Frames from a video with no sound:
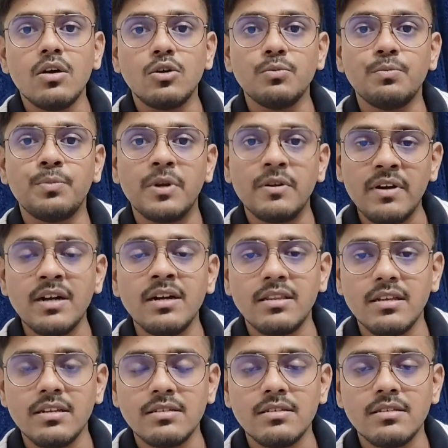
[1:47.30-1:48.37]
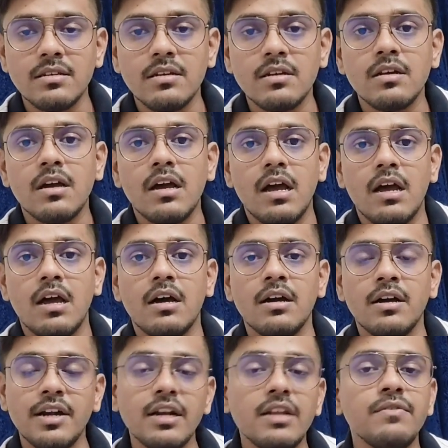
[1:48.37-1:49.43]
To prevent this, an
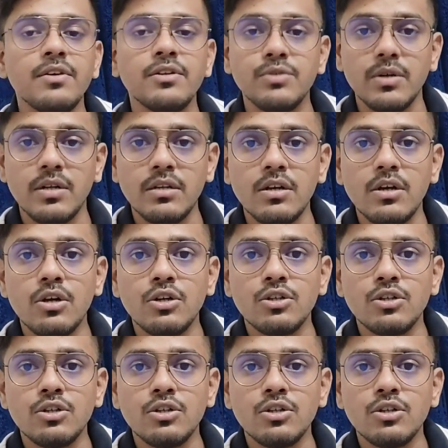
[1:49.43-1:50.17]
individual